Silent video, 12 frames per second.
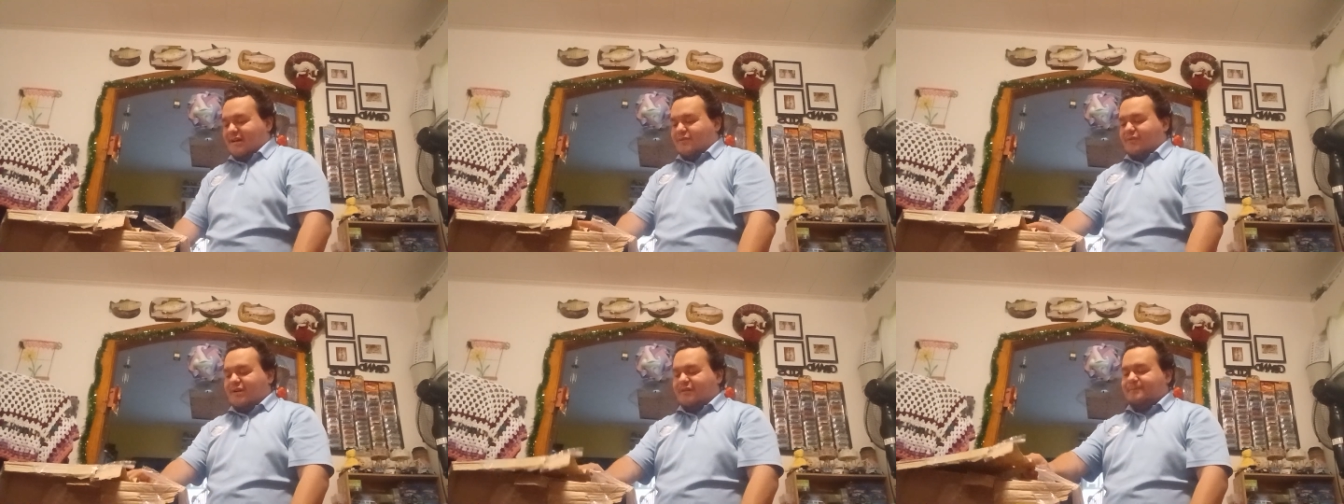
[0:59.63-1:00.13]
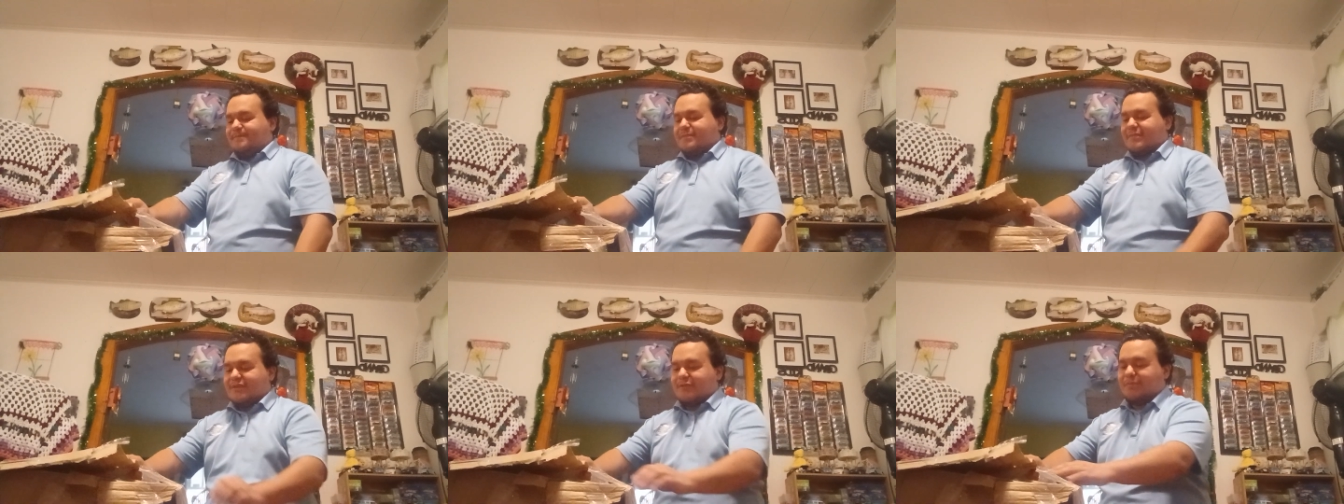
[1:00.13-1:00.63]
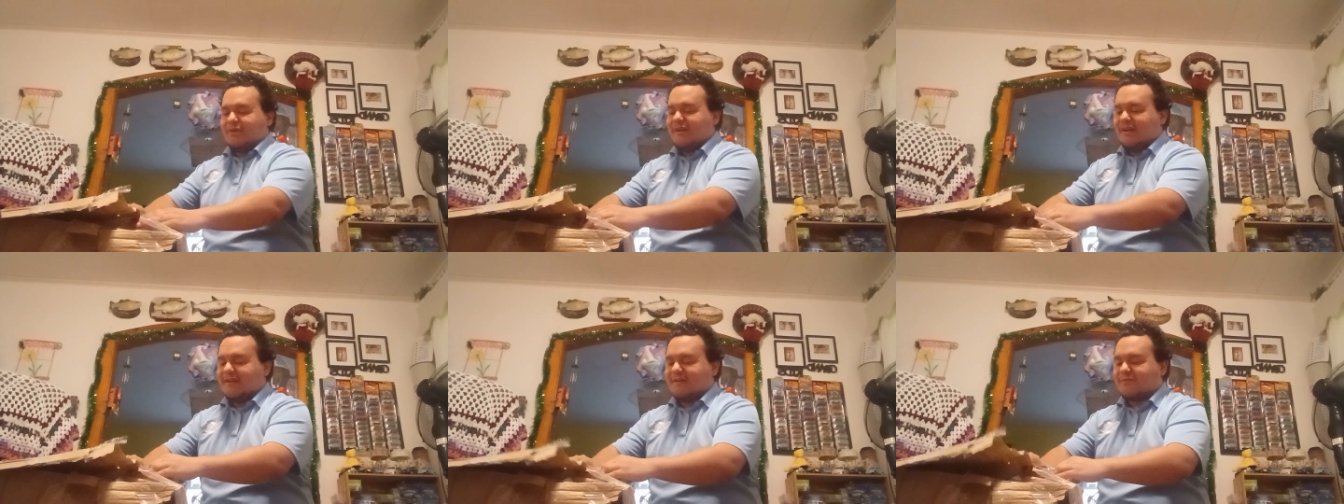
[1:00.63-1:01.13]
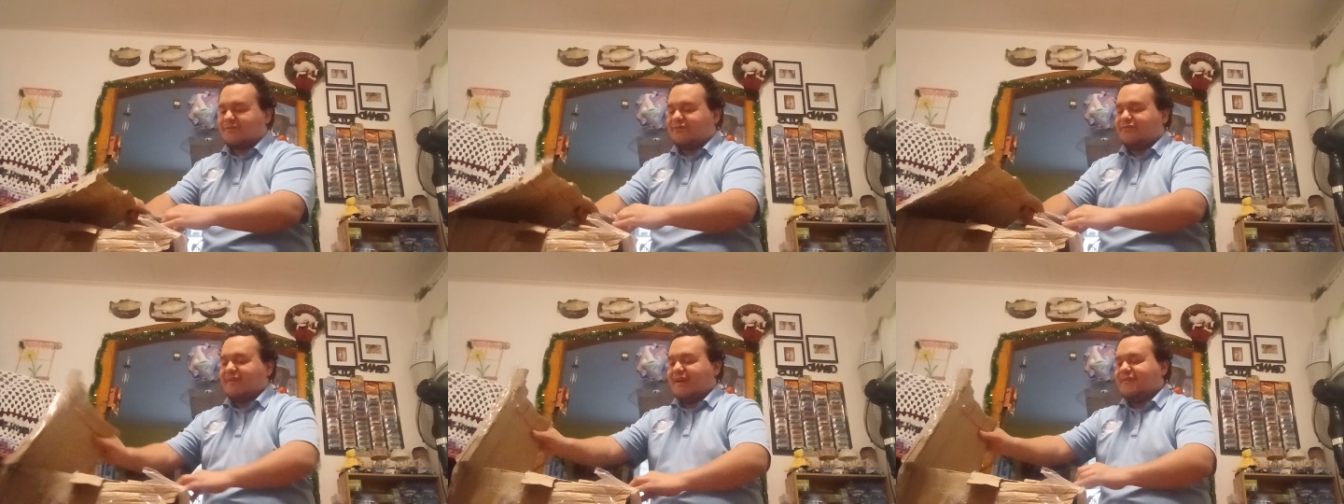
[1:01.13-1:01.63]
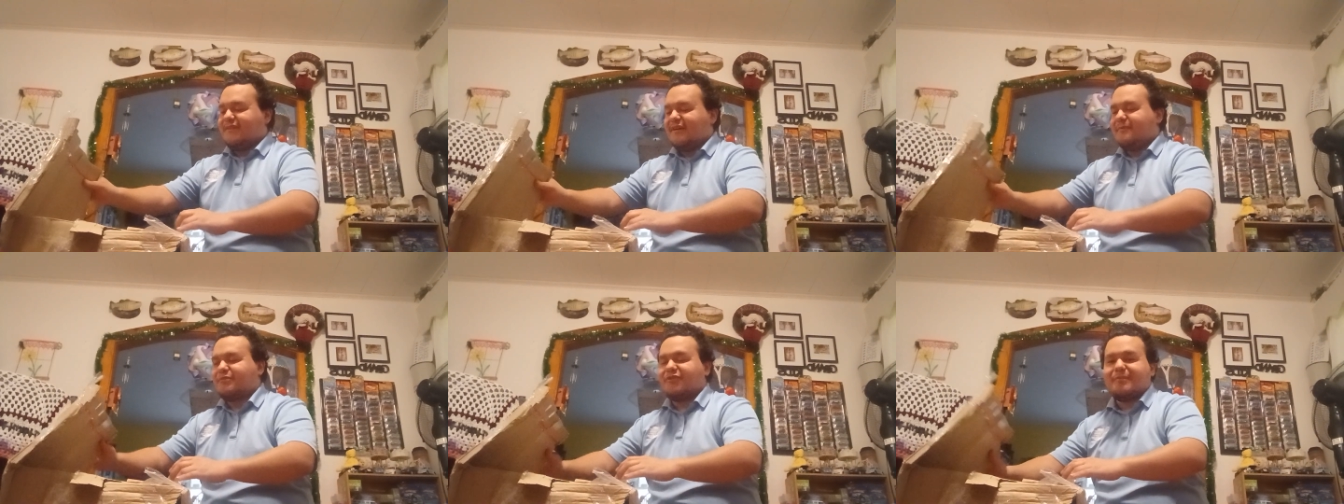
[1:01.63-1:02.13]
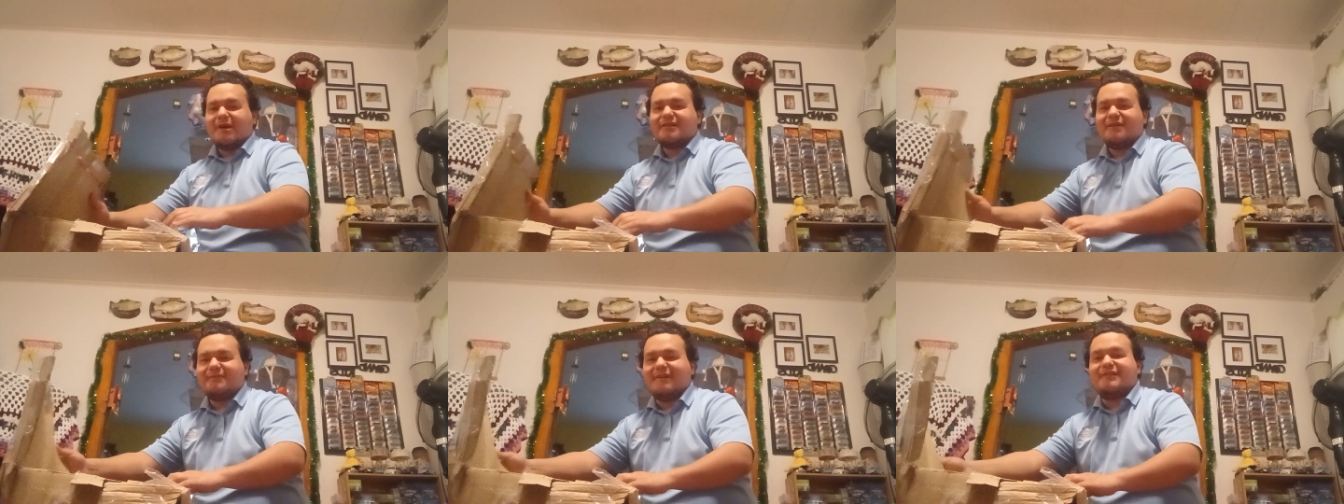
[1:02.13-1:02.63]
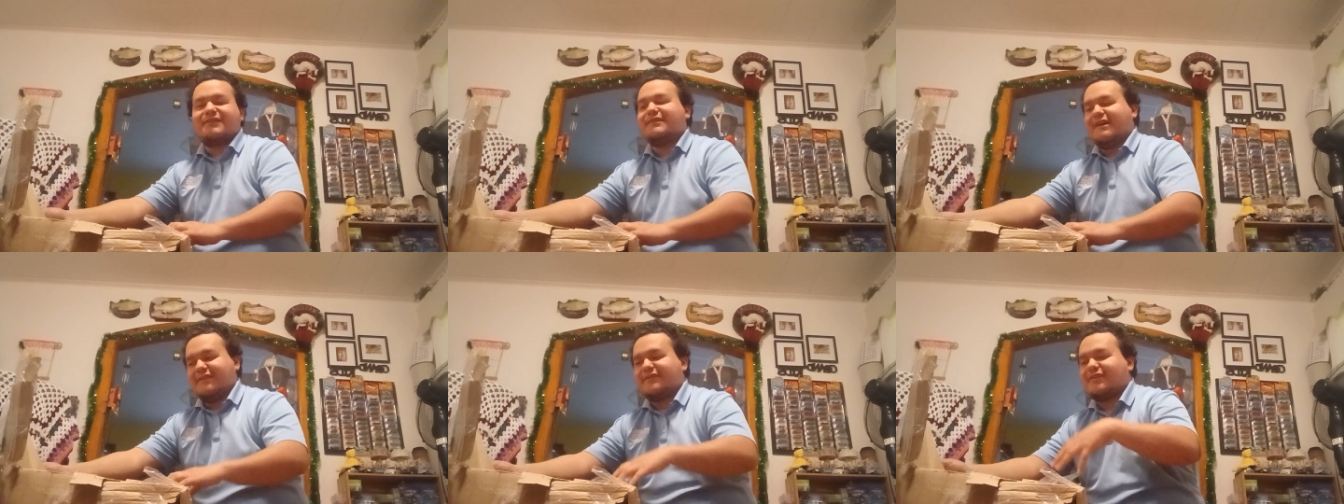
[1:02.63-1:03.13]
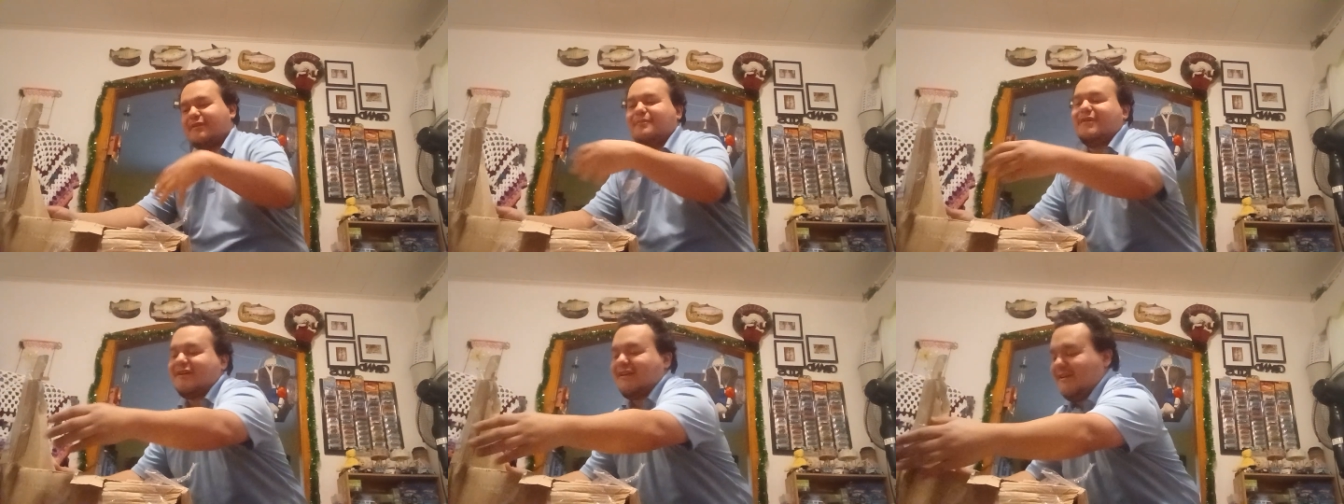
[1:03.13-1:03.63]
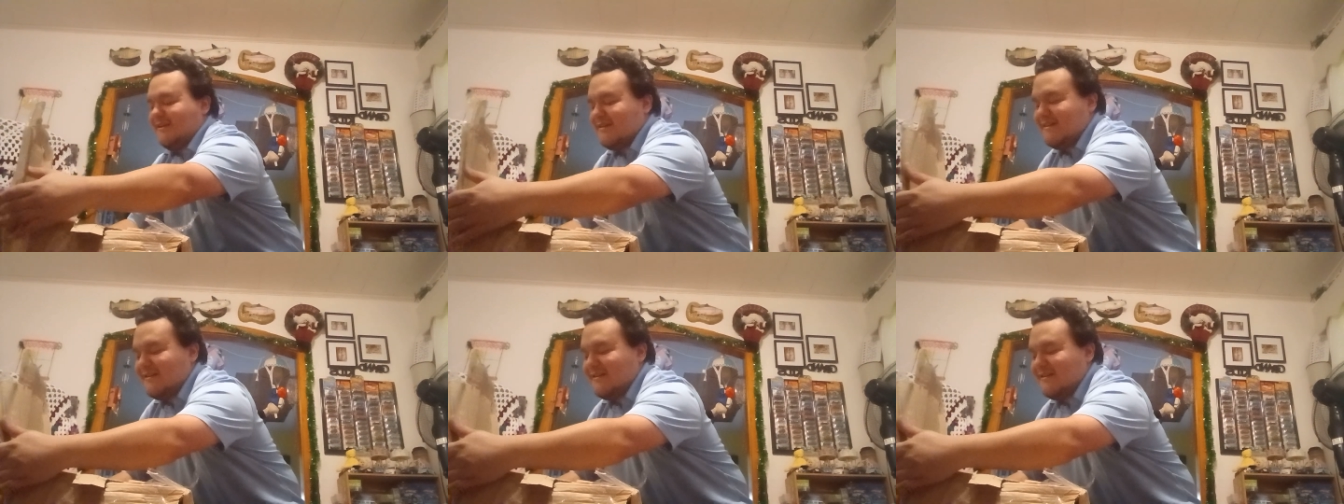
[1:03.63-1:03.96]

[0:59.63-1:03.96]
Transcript: well, to put it in an easy perspective, it's Dancer Mickey.